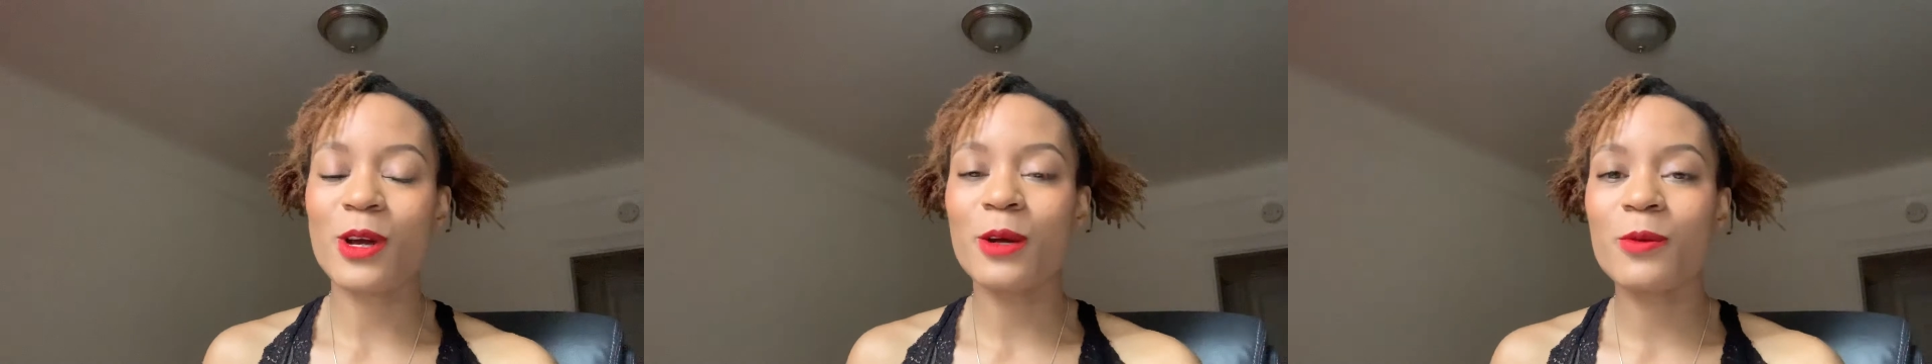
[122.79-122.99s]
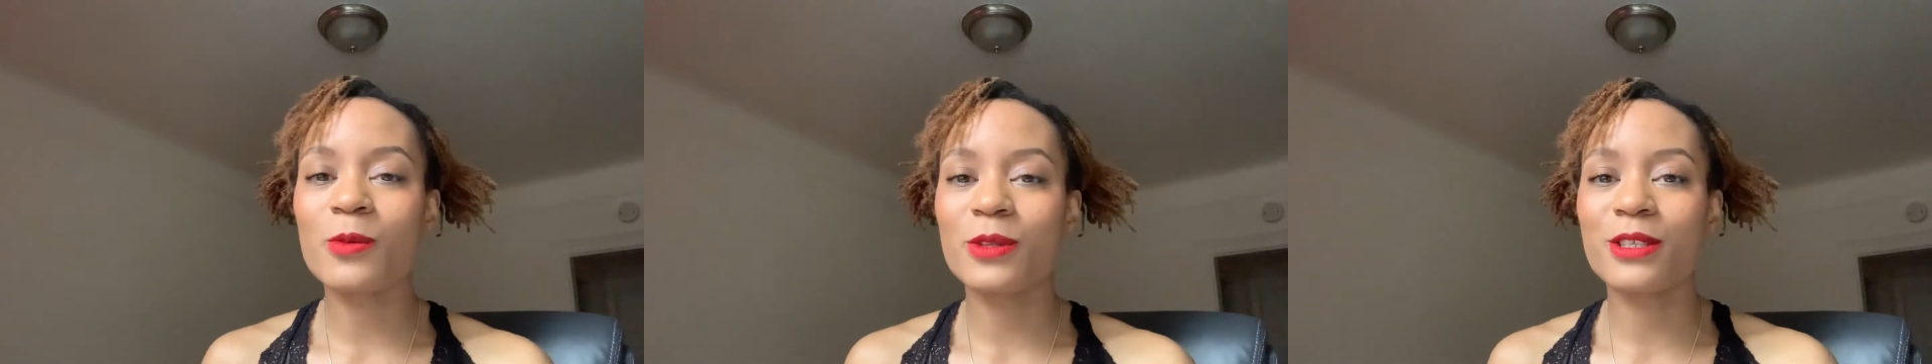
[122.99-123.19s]

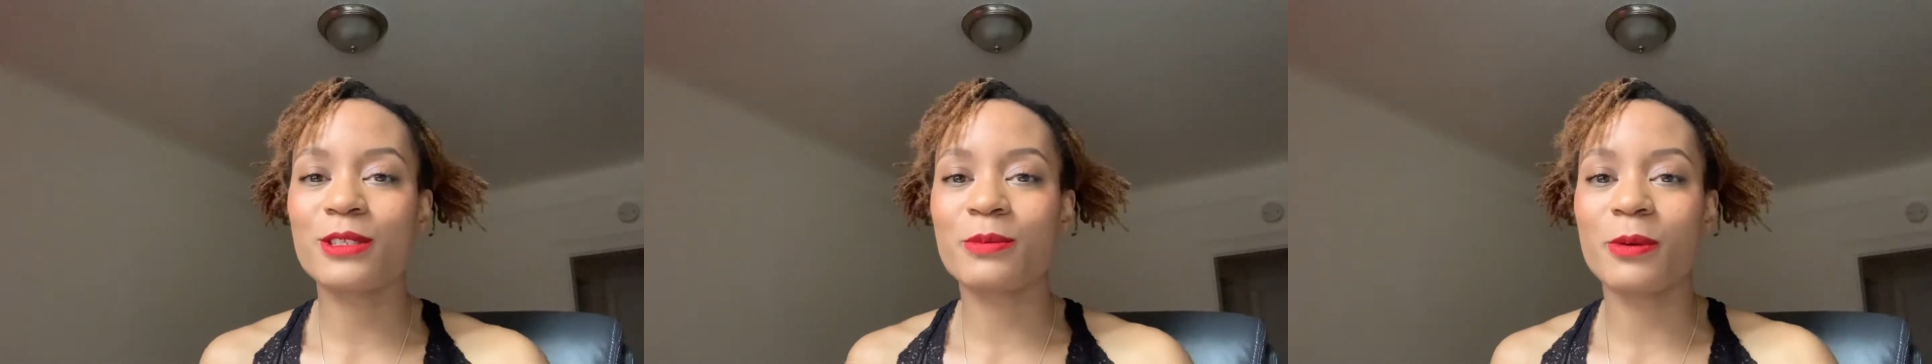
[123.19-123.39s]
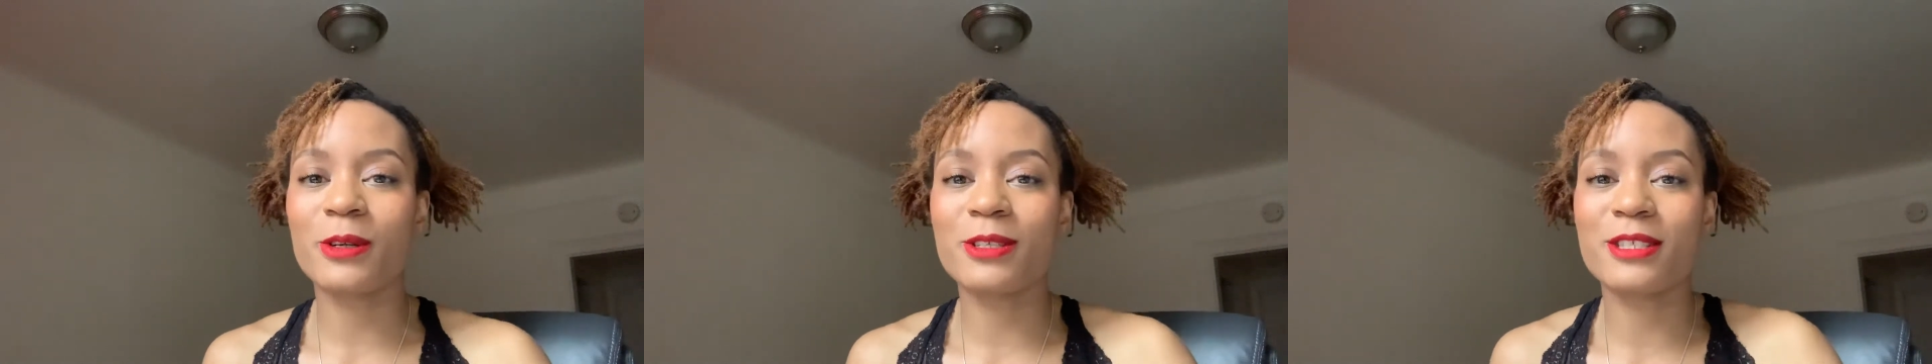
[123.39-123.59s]
talking with
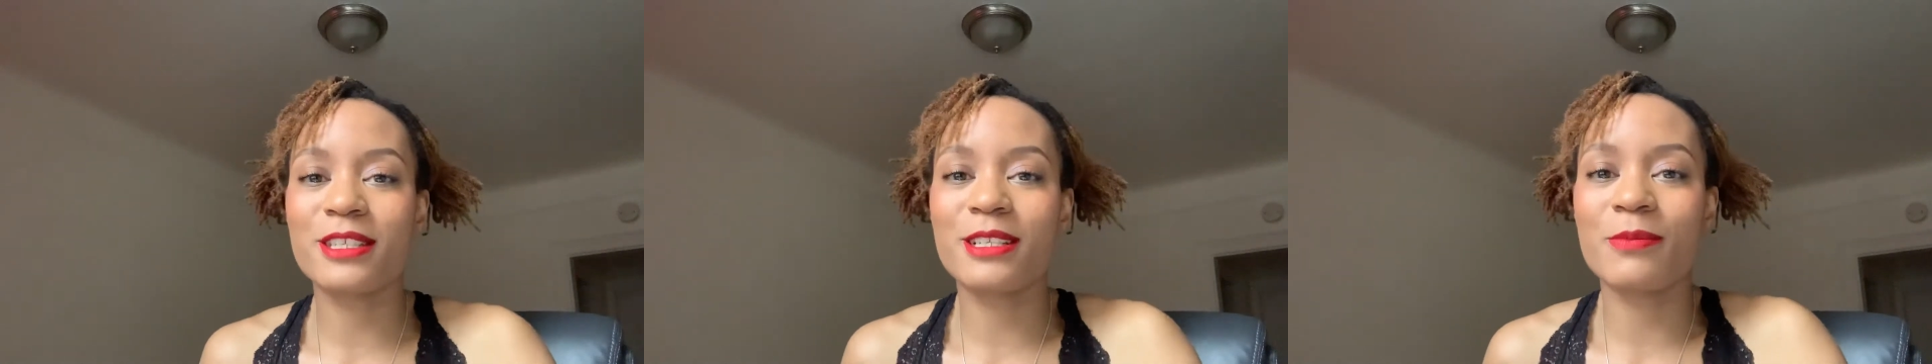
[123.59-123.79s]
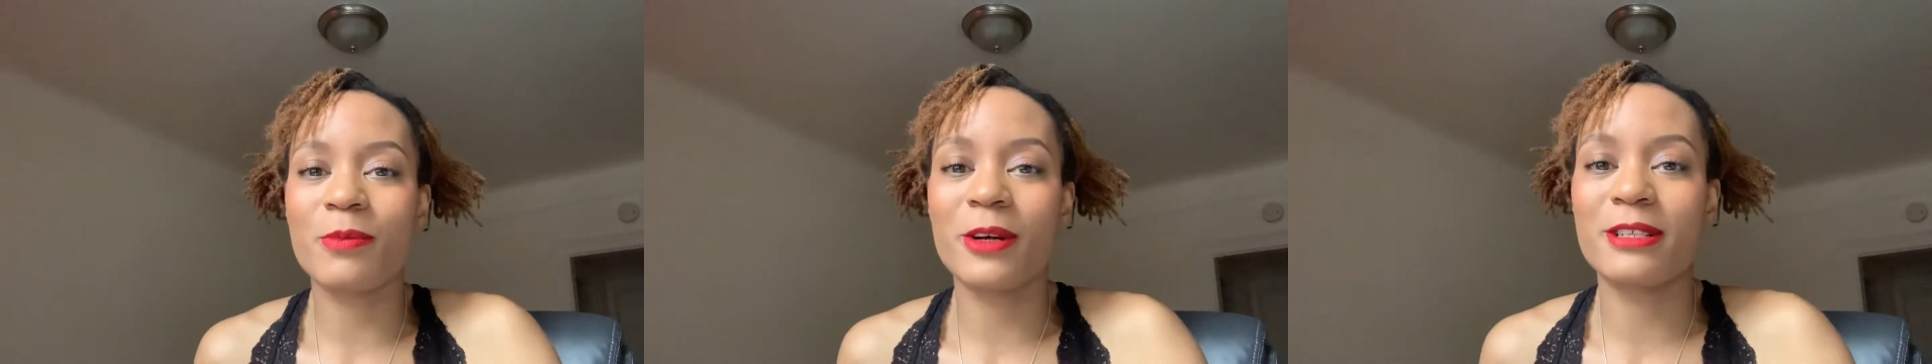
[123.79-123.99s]
this
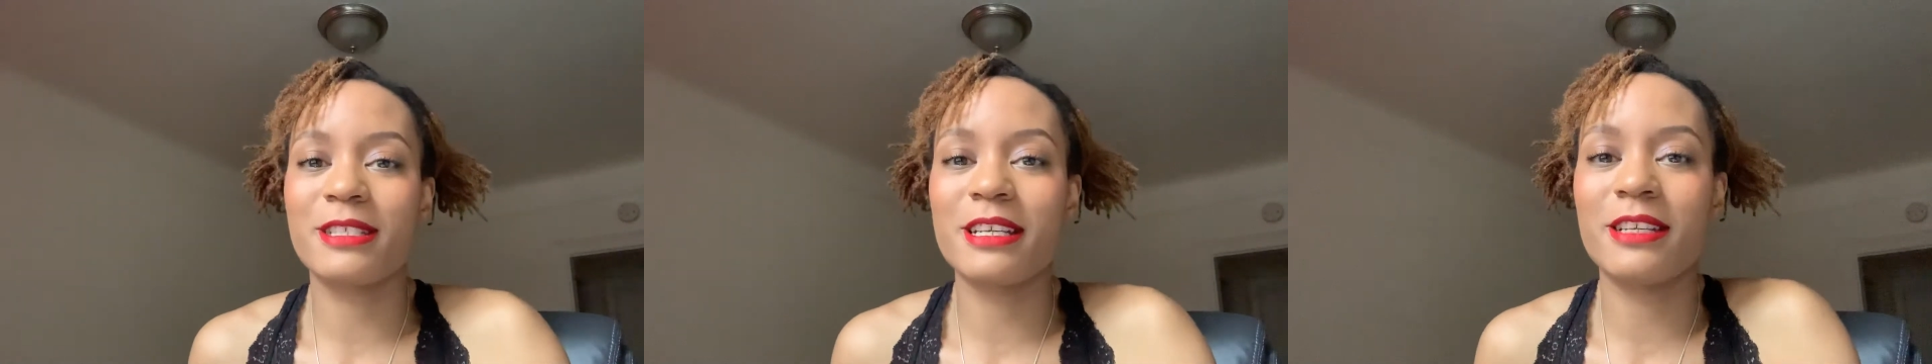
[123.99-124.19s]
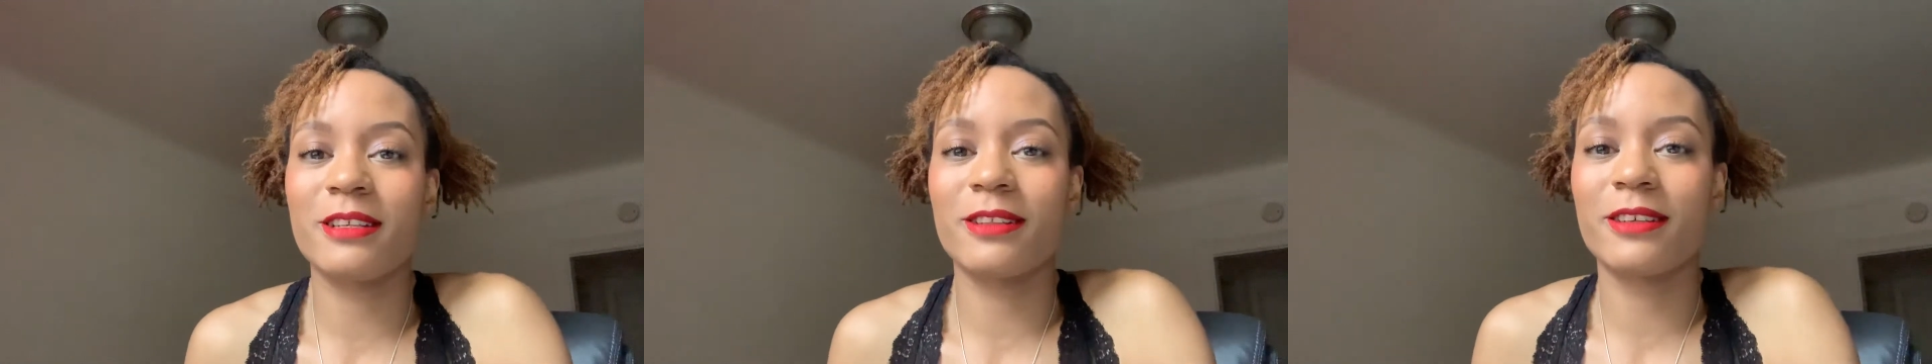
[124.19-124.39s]
person in
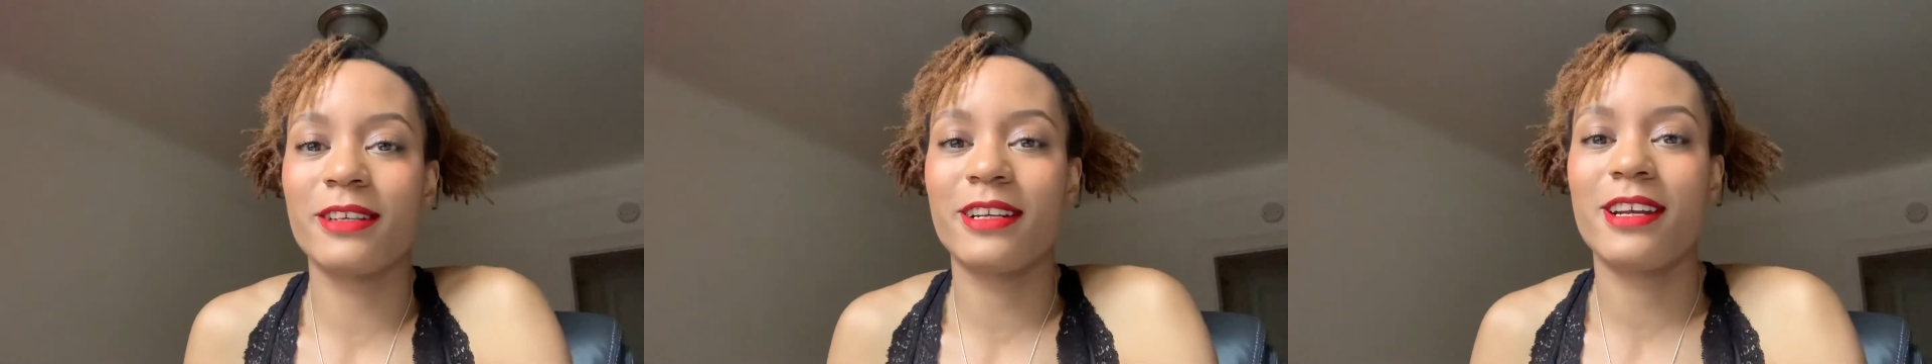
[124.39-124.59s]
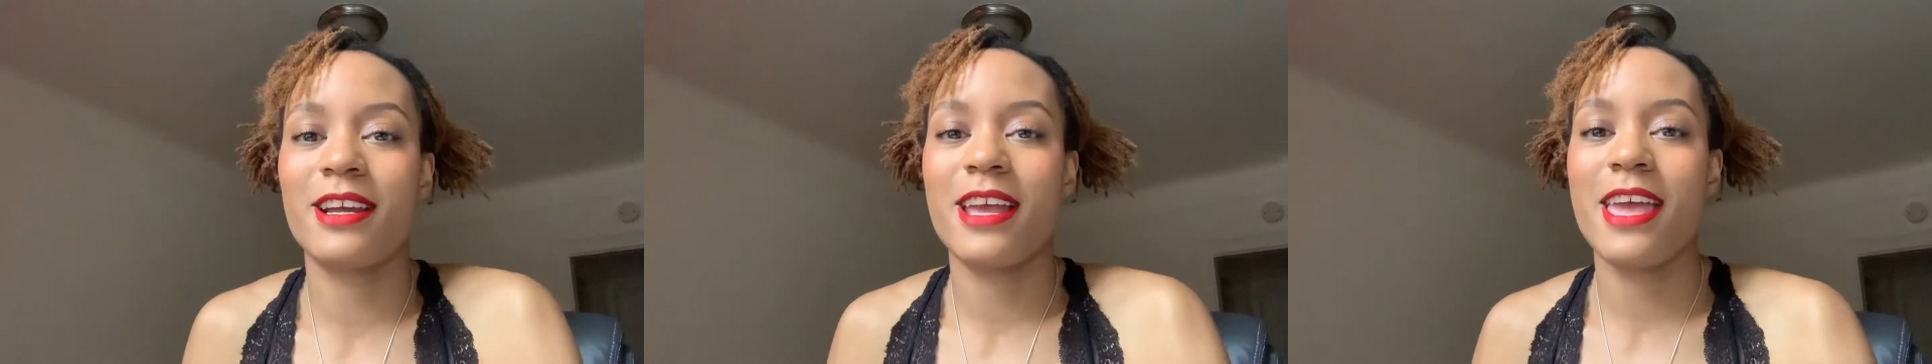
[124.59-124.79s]
particular,